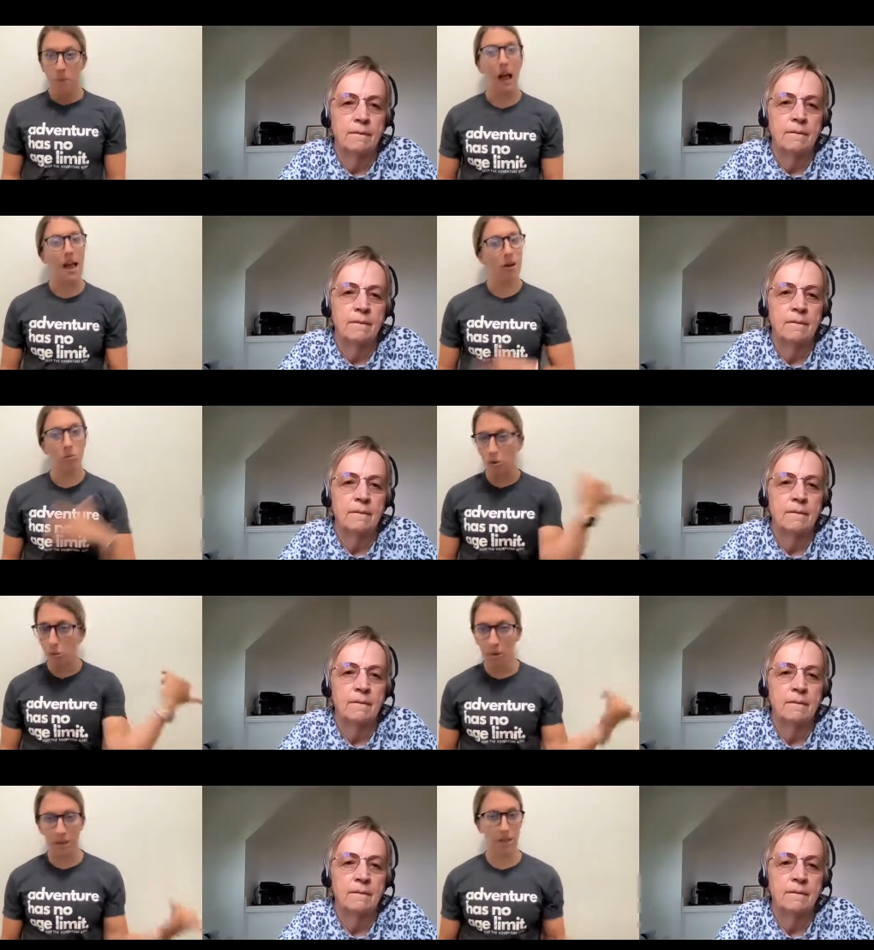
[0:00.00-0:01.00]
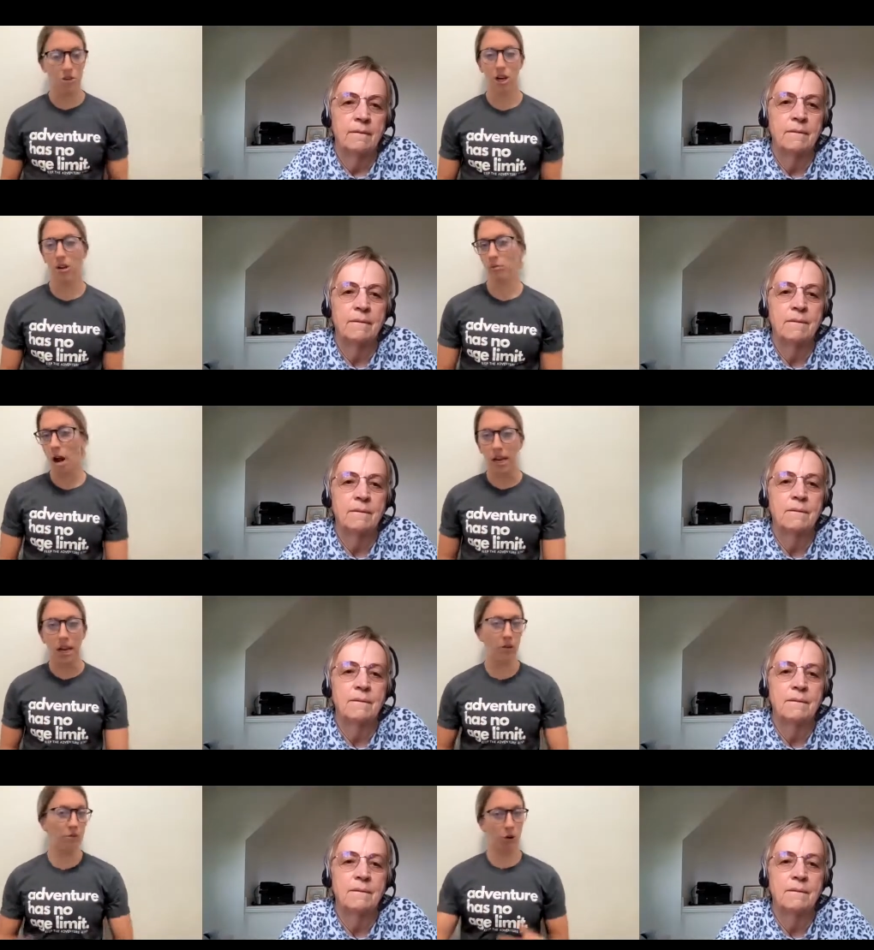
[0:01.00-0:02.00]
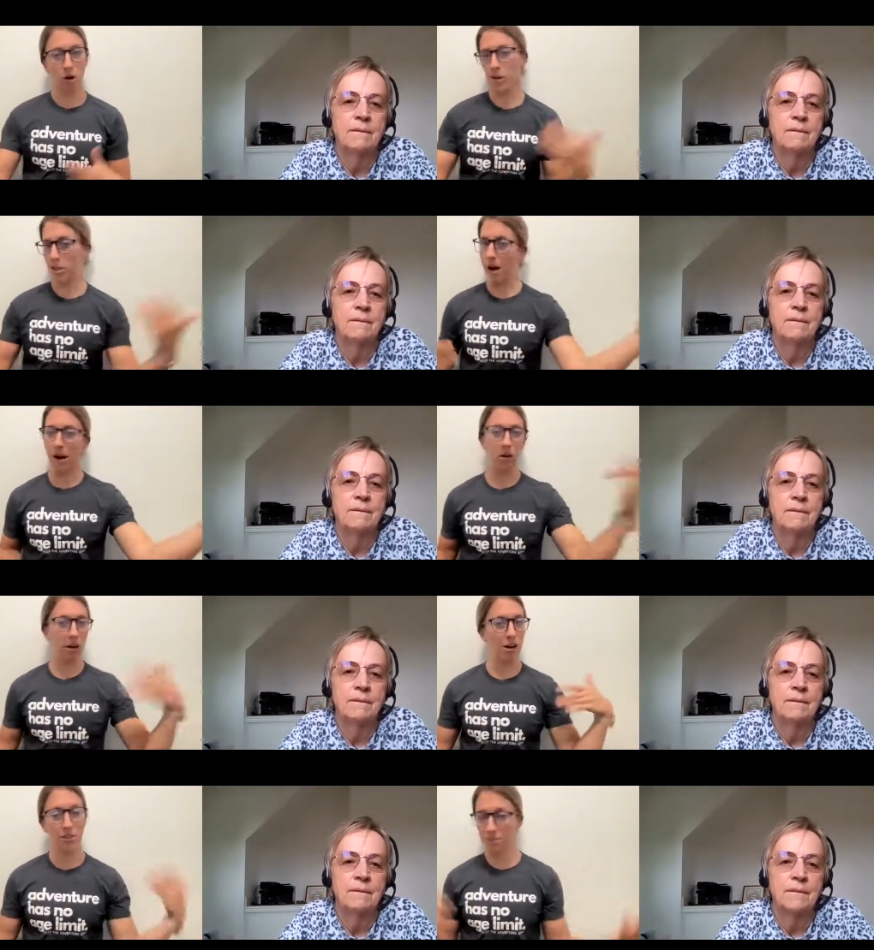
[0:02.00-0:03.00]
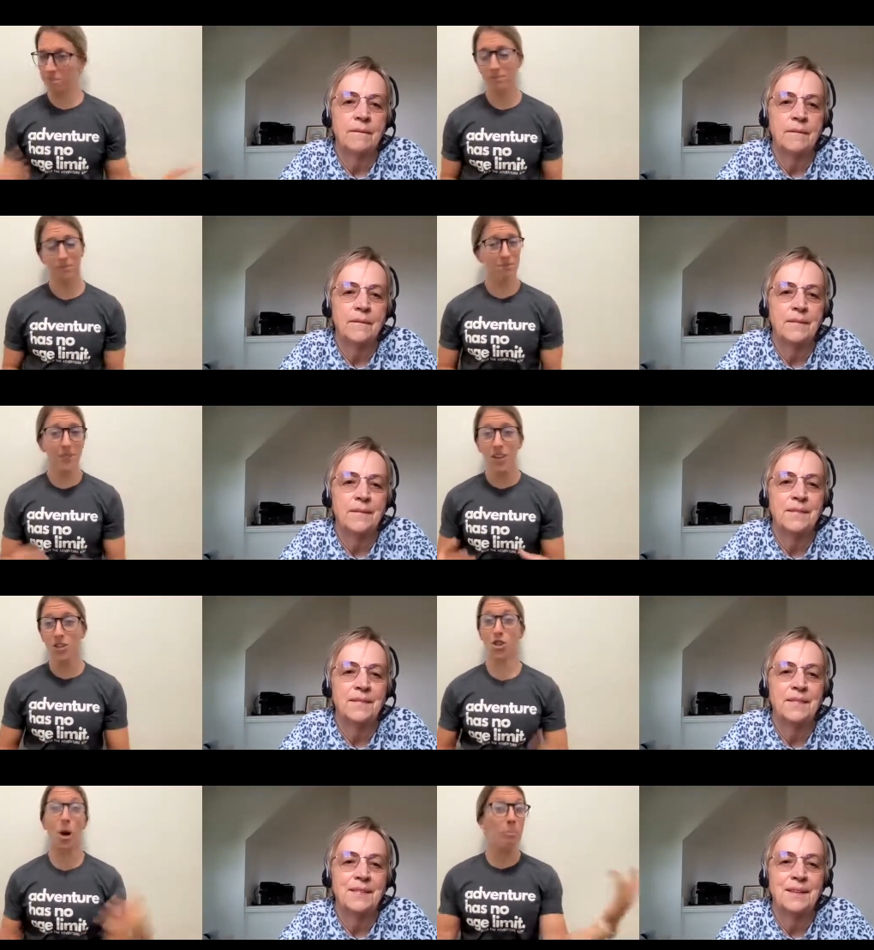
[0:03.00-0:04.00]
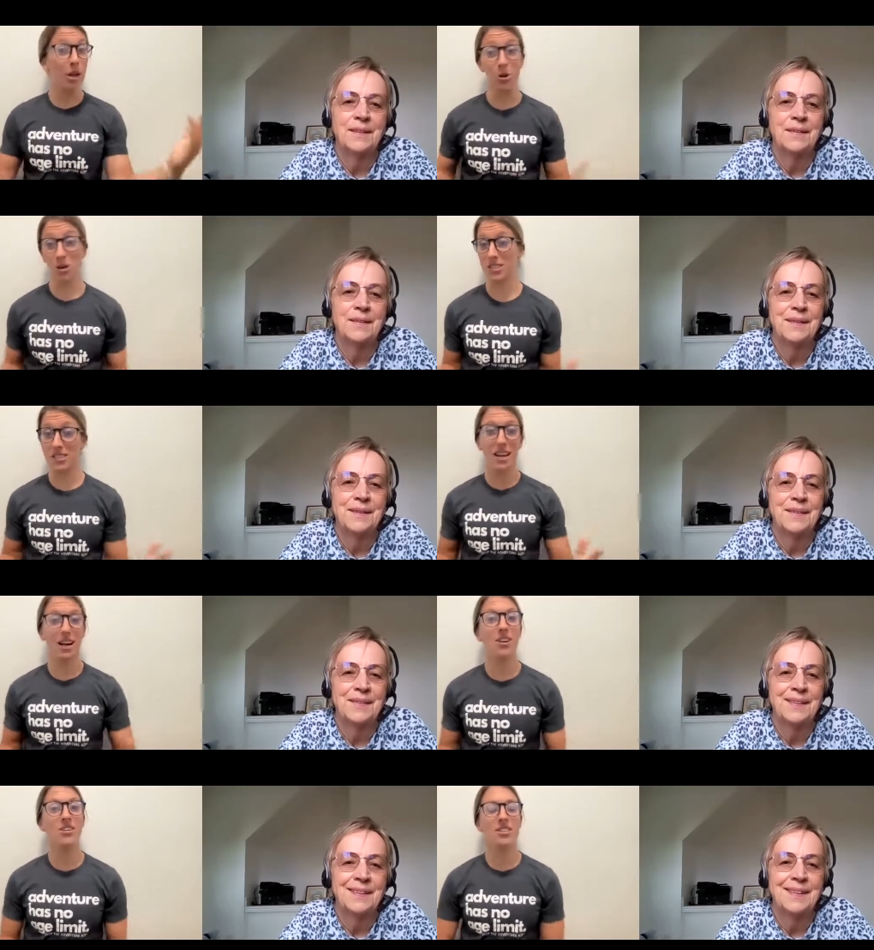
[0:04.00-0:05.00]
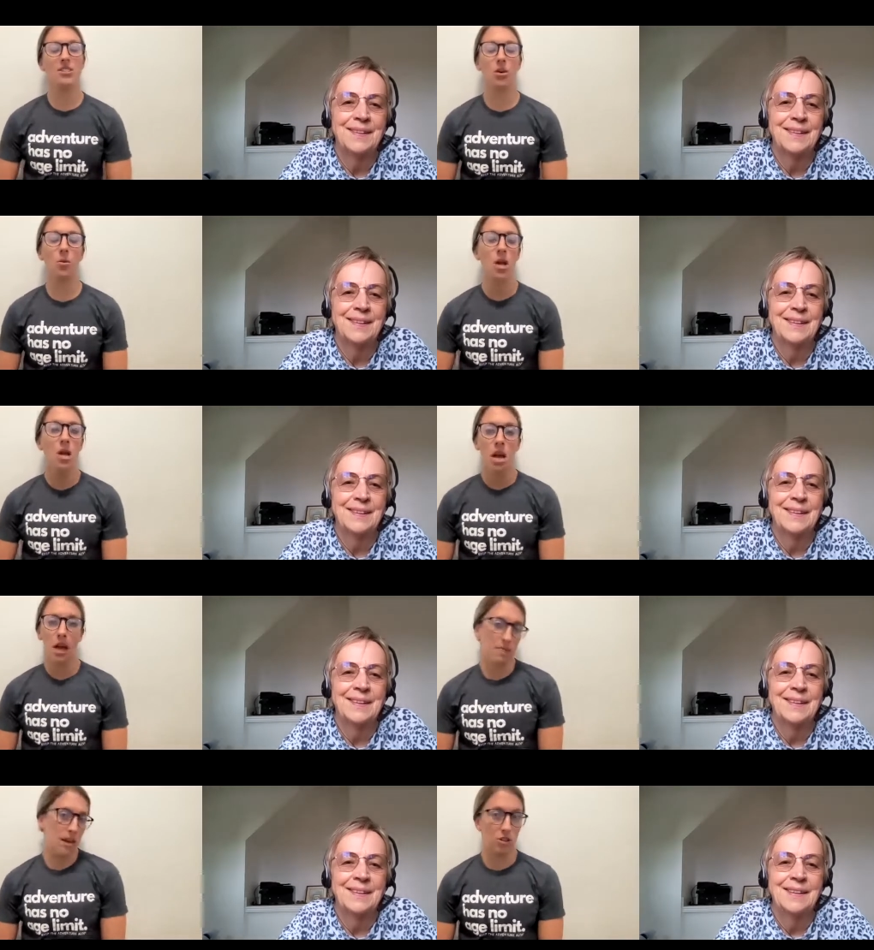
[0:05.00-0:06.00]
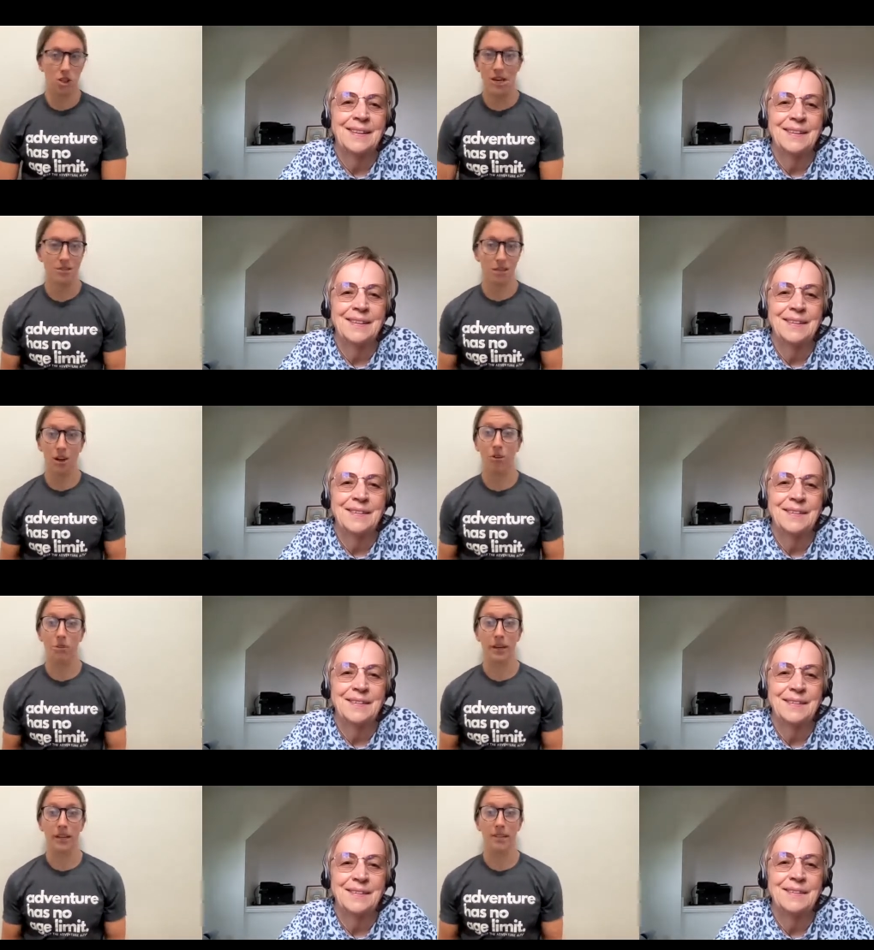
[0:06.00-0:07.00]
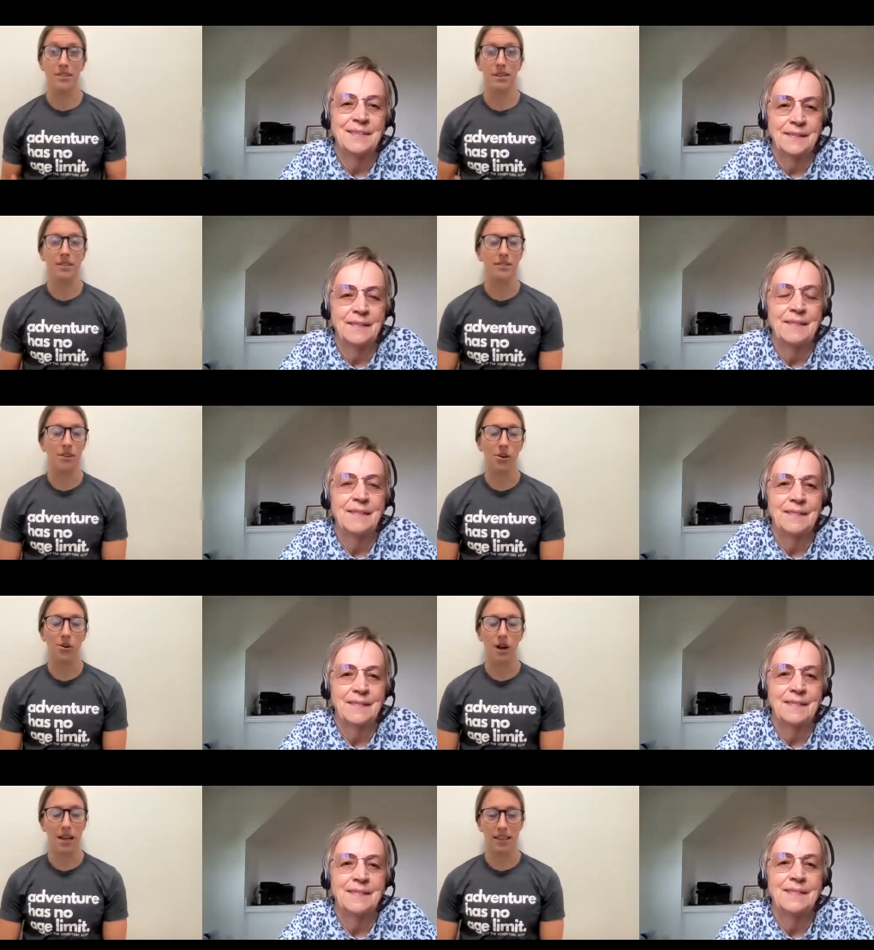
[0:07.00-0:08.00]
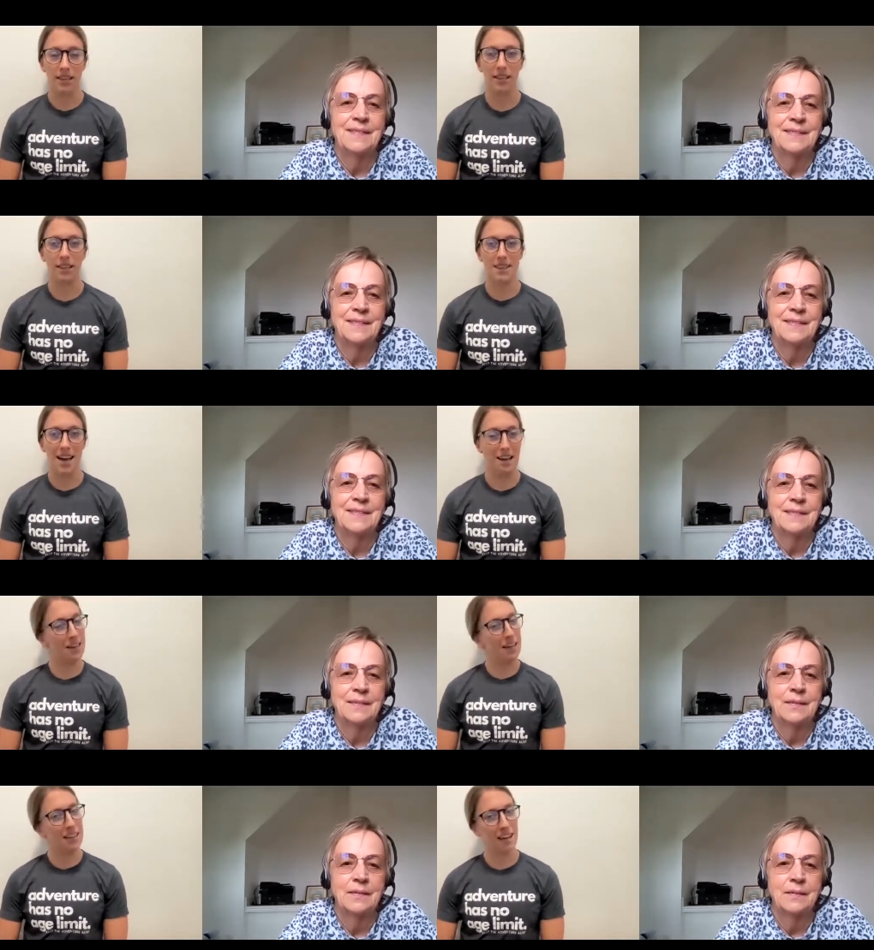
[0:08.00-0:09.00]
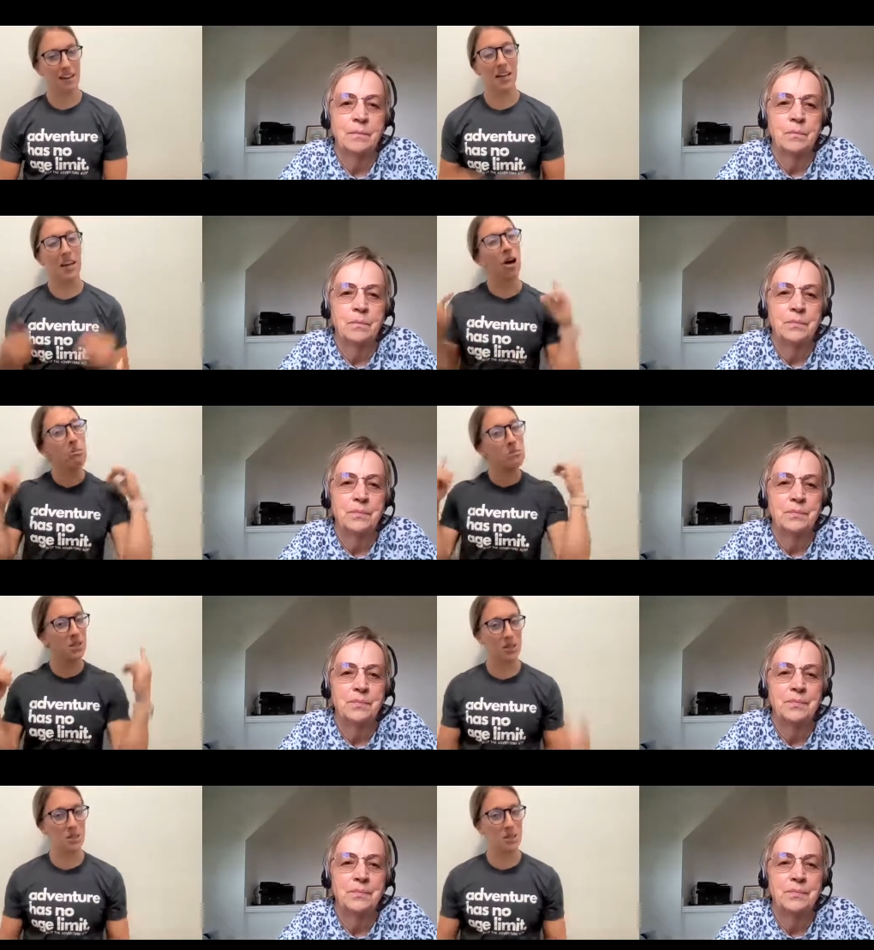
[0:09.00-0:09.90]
Speaker 1: I had one woman yesterday running forwards, backwards, jumping on stairs. And so, and she has knee arthritis. And so I think that that kind of helps kind of